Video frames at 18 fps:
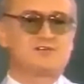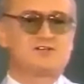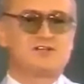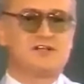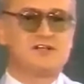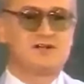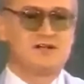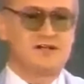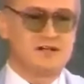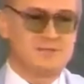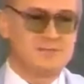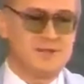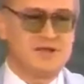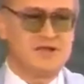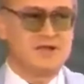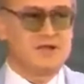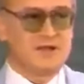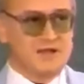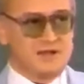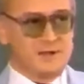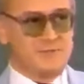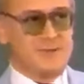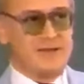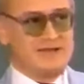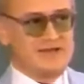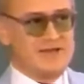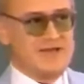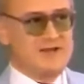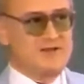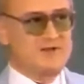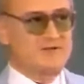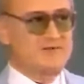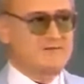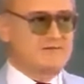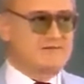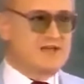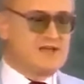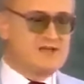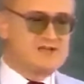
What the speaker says: to send a battalion of